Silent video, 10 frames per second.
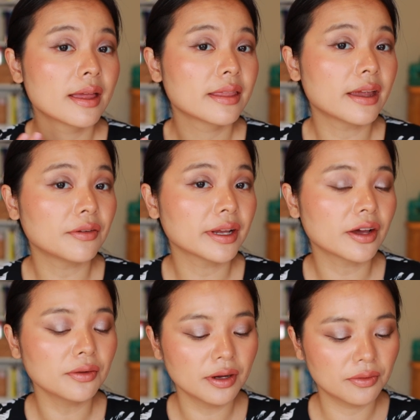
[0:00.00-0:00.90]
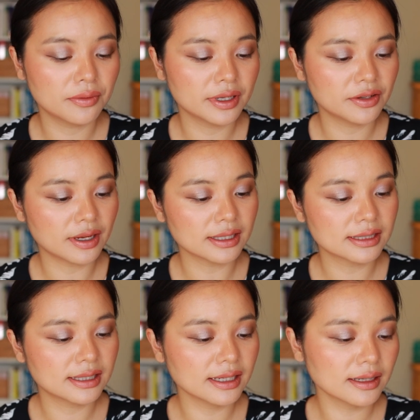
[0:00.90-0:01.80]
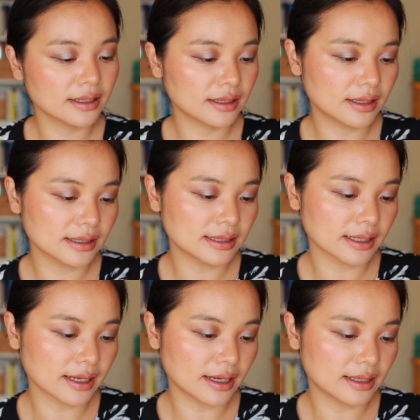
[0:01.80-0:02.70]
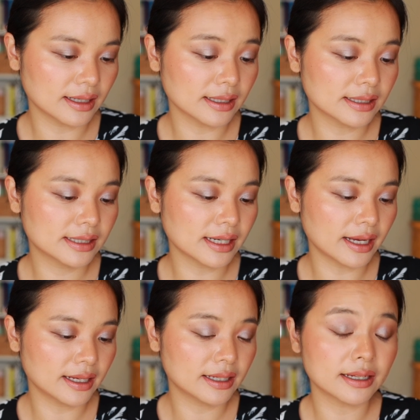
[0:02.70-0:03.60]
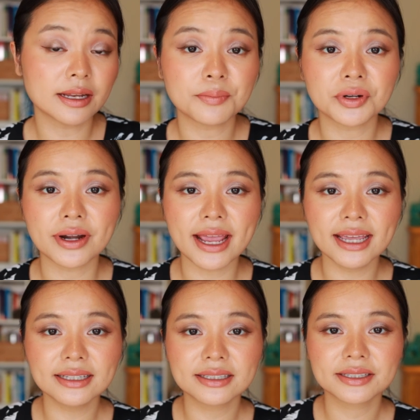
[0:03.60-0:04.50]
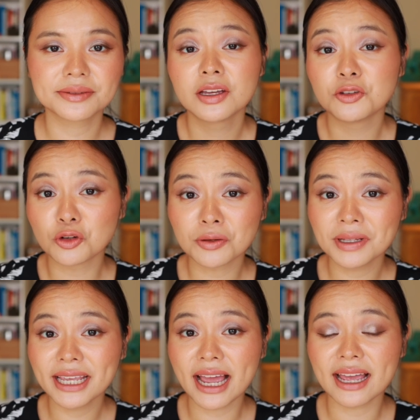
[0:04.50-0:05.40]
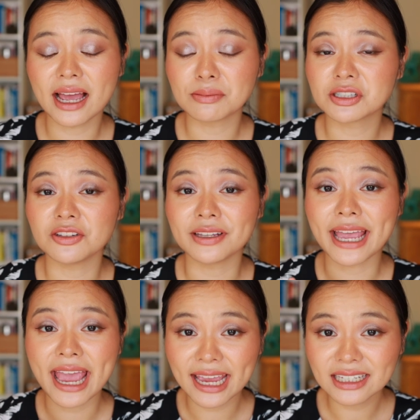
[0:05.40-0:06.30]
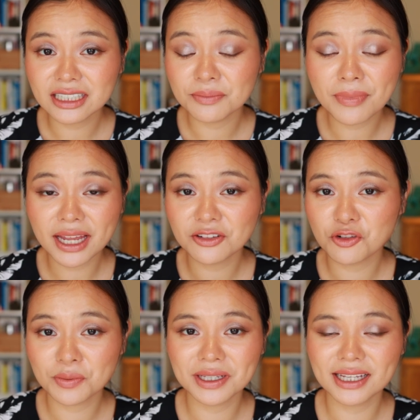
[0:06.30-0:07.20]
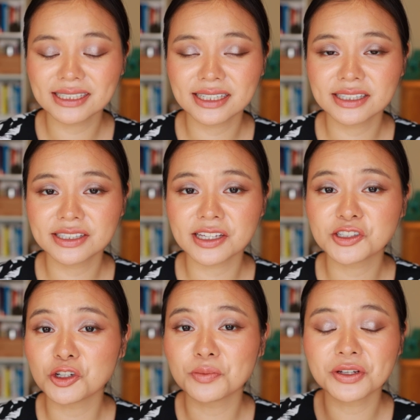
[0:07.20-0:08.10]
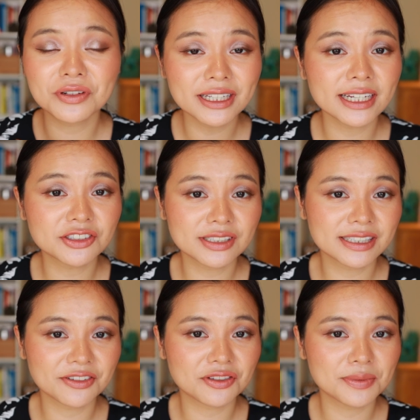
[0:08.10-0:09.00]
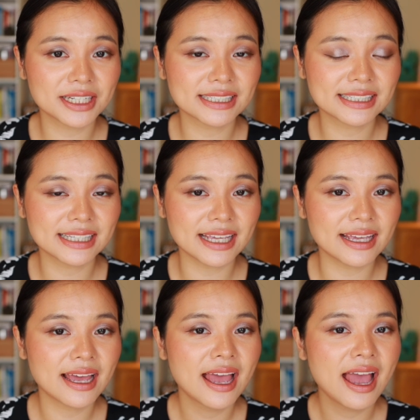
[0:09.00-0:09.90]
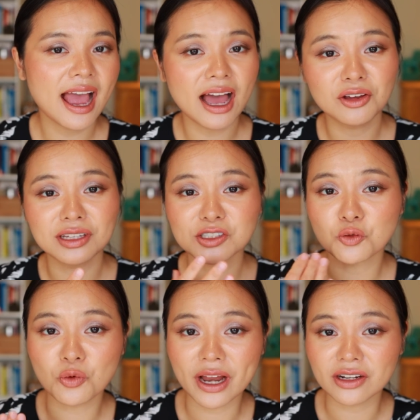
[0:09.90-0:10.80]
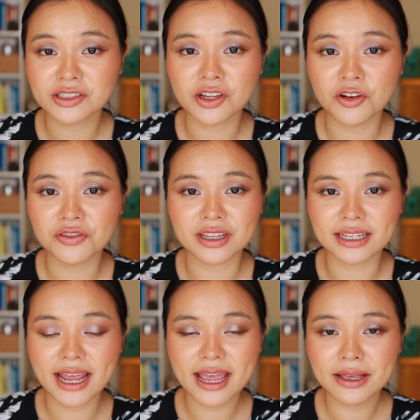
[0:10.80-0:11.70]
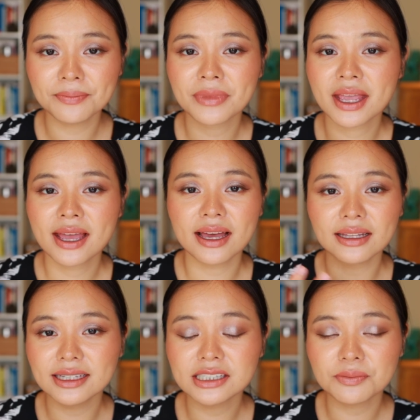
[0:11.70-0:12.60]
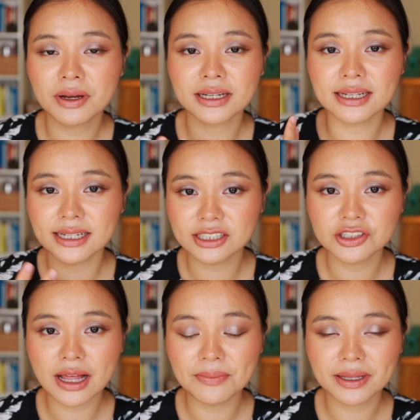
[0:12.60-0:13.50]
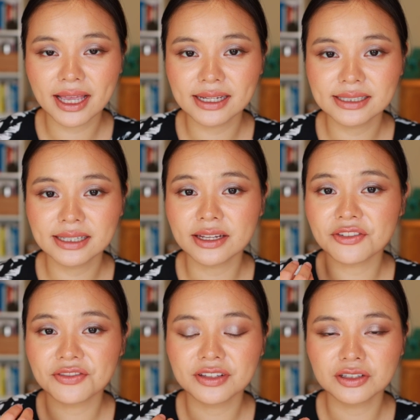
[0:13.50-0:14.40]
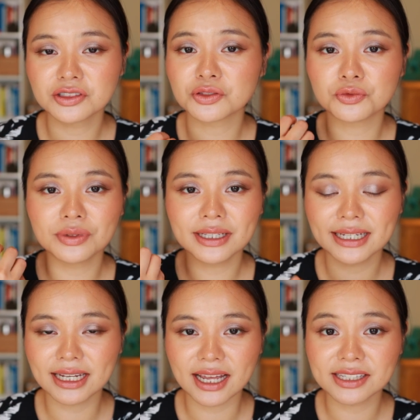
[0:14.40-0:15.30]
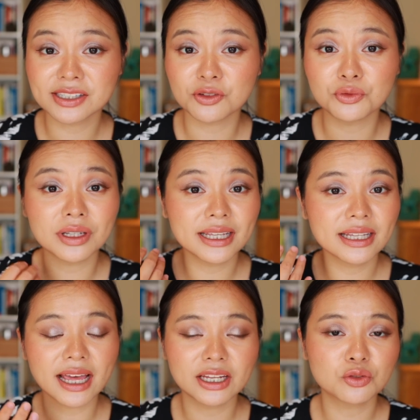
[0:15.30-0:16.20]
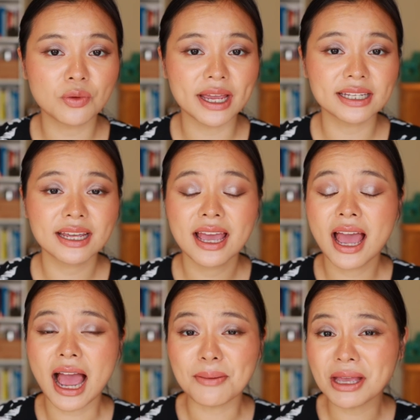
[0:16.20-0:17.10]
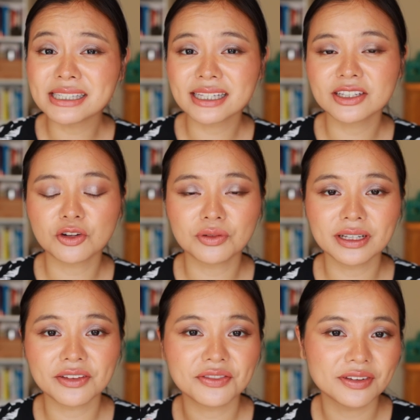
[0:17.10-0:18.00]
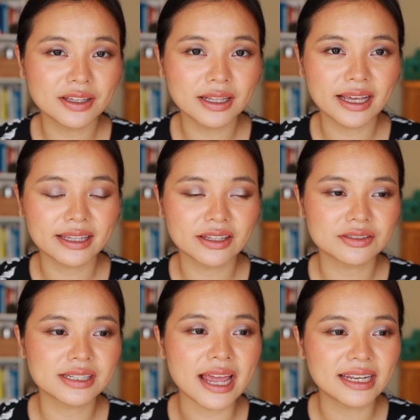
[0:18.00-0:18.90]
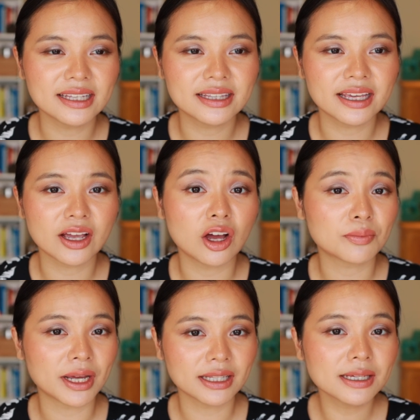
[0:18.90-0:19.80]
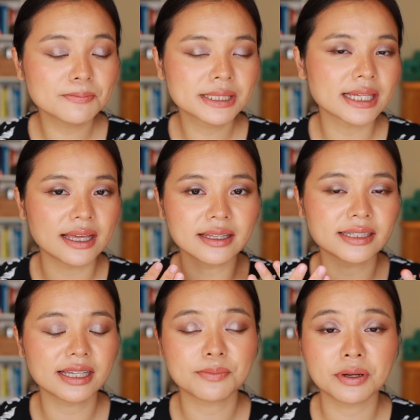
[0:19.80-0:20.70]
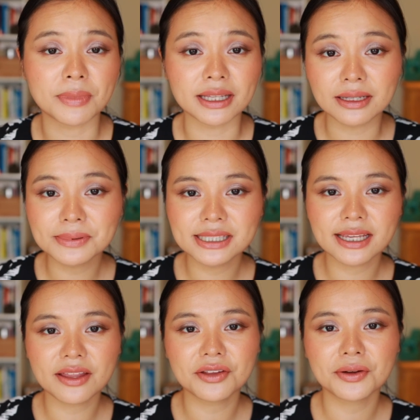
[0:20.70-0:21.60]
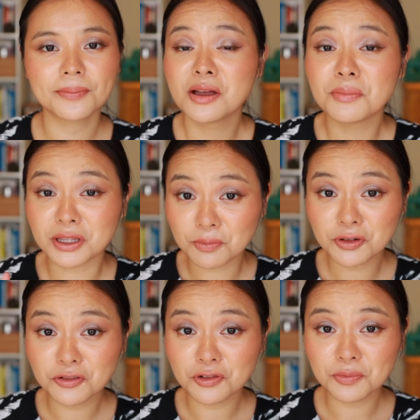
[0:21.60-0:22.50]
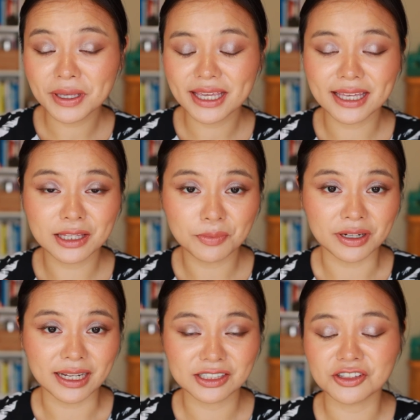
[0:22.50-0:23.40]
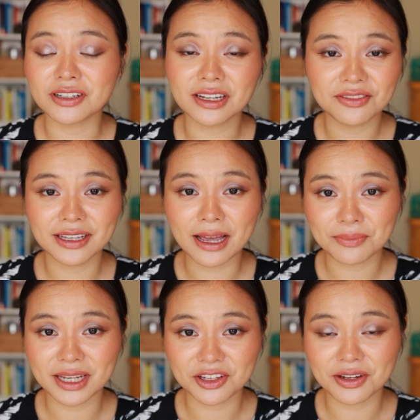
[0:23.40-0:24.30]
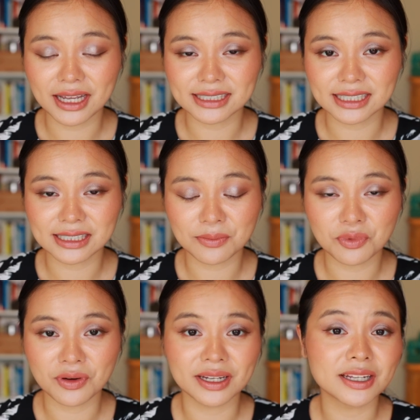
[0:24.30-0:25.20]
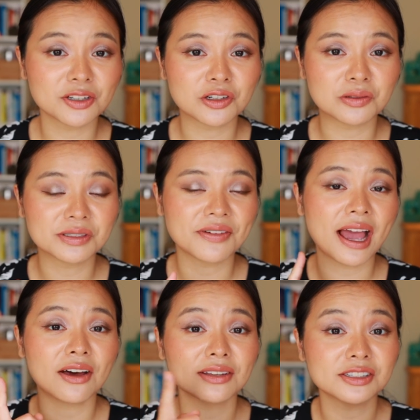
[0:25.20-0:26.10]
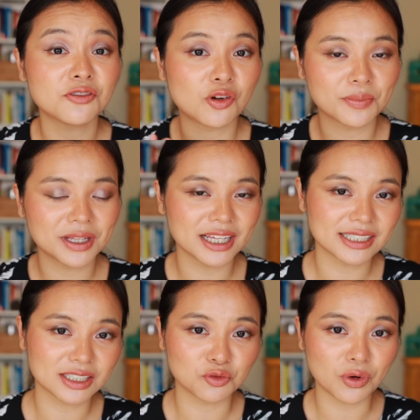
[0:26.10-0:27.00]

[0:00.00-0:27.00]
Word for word: There we go. What do you guys think? This again is shade number eight. Normally, I absolutely hate matte formulations, so it'll be really interesting for me to see how this wears over the day. At least upon initial application, it feels really nice, really lightweight. I basically don't really feel like there's anything on my lips unless I put my lips together, but the proof will be in the pudding, so I'll definitely update you guys at some point in terms of how this formulation